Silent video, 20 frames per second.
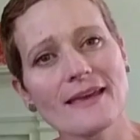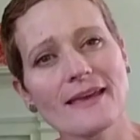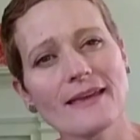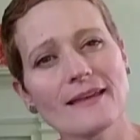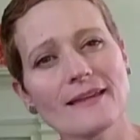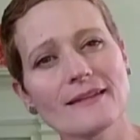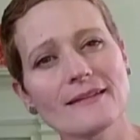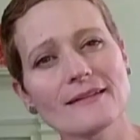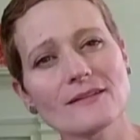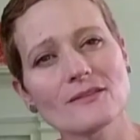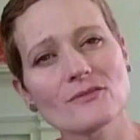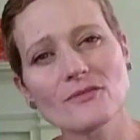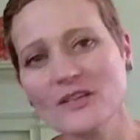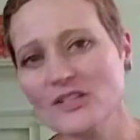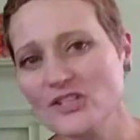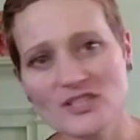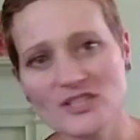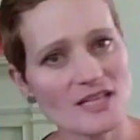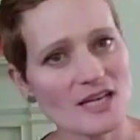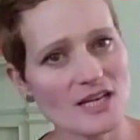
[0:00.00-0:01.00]
and
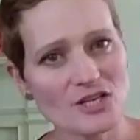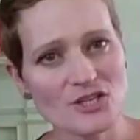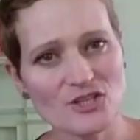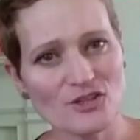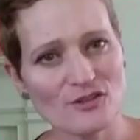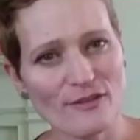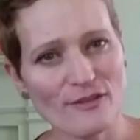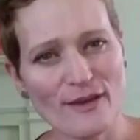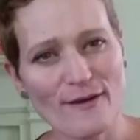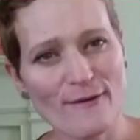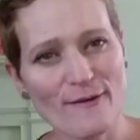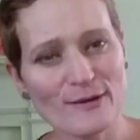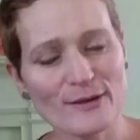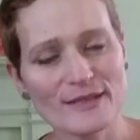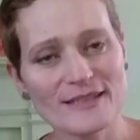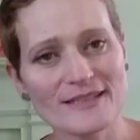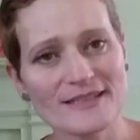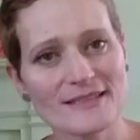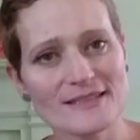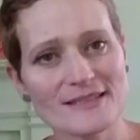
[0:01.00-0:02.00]
vegetation
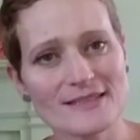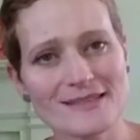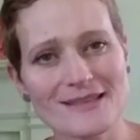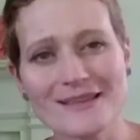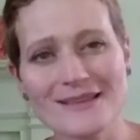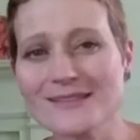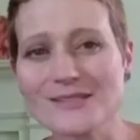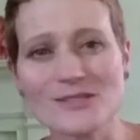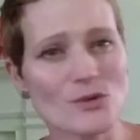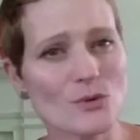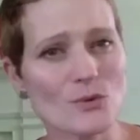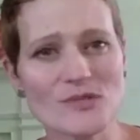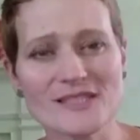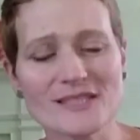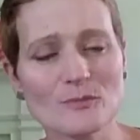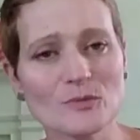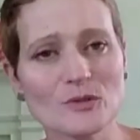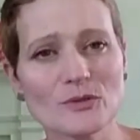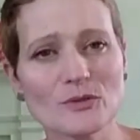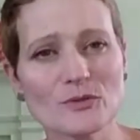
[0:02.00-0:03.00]
there is so
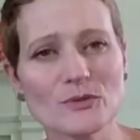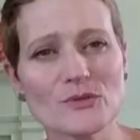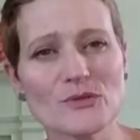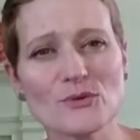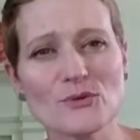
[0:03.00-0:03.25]
similar.